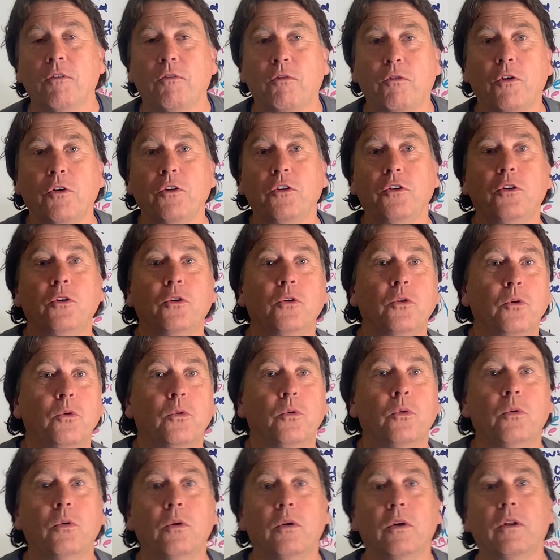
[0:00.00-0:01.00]
for
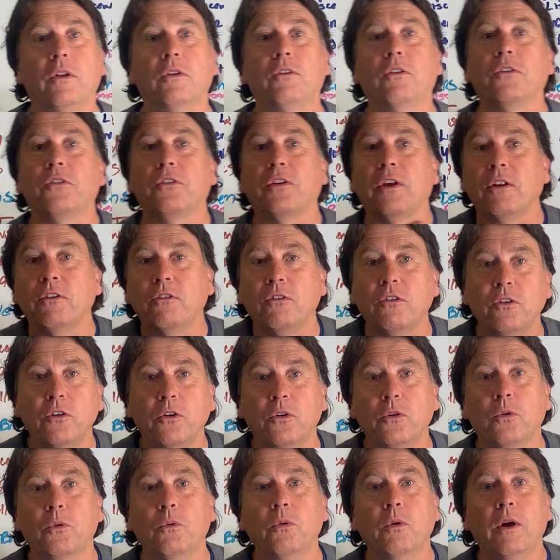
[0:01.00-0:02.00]
you to send to
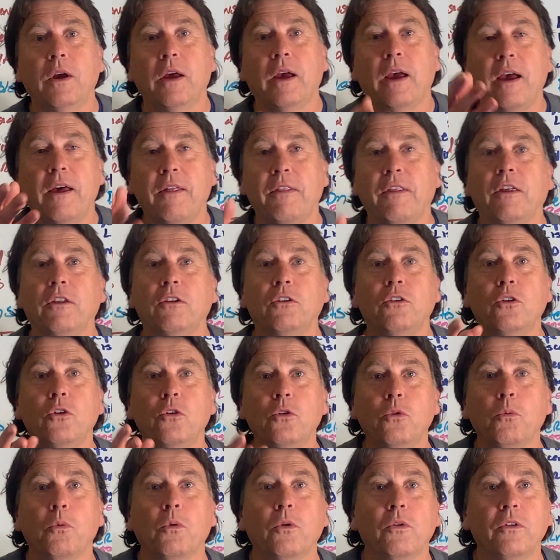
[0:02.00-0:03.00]
you, and that
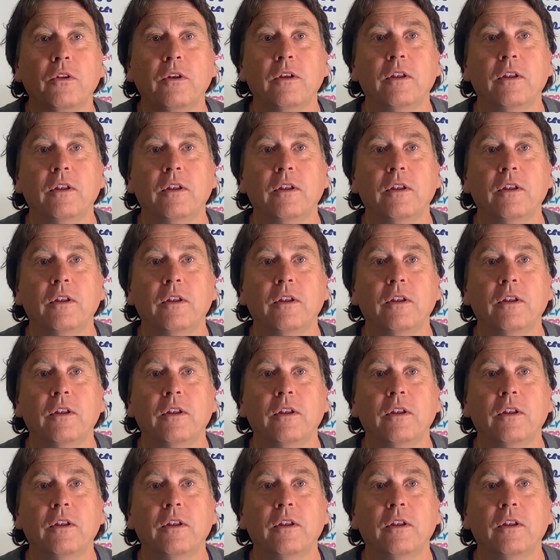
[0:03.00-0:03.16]
you